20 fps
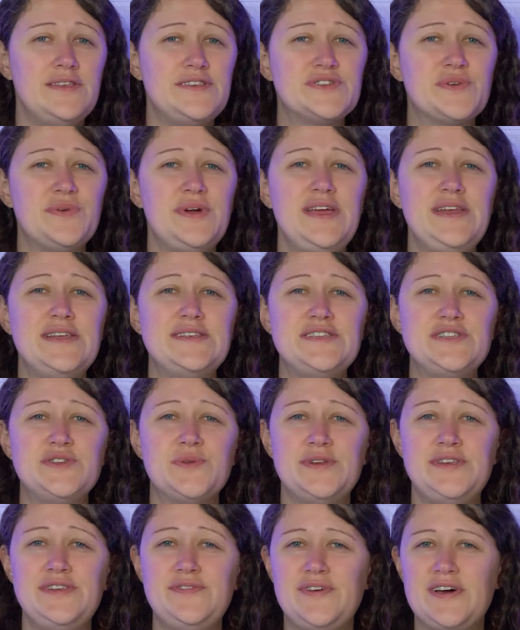the screen is a
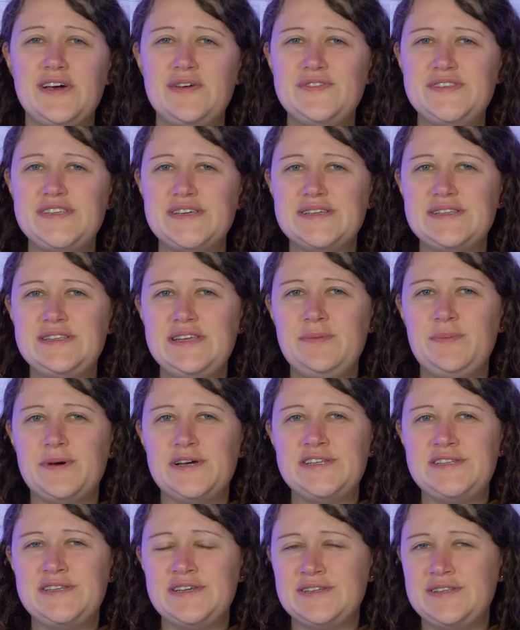2560 by
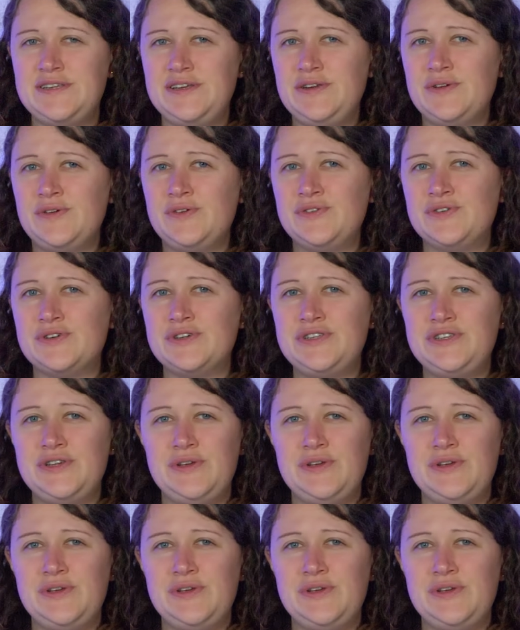1600